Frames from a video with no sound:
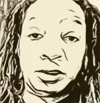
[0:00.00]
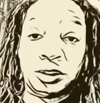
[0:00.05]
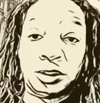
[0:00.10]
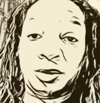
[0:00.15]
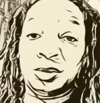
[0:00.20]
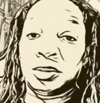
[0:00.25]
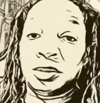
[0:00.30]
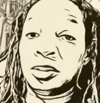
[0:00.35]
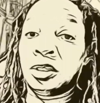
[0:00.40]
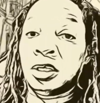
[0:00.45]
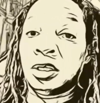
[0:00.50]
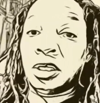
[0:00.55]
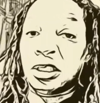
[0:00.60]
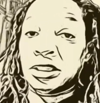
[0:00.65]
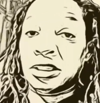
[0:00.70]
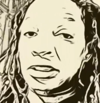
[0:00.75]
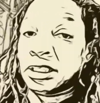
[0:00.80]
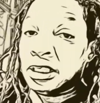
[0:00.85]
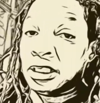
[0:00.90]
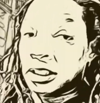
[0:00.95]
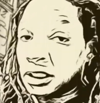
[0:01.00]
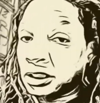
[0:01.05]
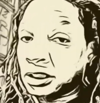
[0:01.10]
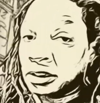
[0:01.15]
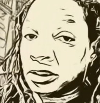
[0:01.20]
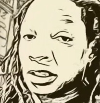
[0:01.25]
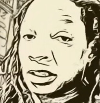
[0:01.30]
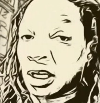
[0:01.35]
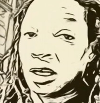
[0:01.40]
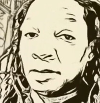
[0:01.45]
You're taking
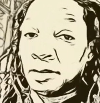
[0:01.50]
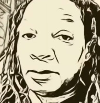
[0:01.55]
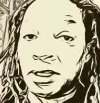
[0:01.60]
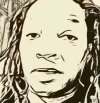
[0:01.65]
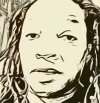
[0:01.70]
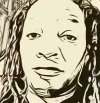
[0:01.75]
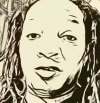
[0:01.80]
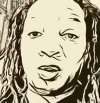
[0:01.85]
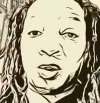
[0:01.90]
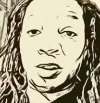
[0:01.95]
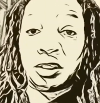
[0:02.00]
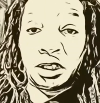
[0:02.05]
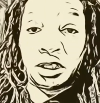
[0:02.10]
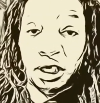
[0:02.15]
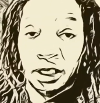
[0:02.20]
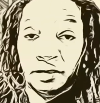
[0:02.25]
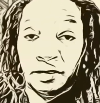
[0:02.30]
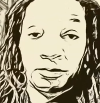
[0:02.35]
time out of your life,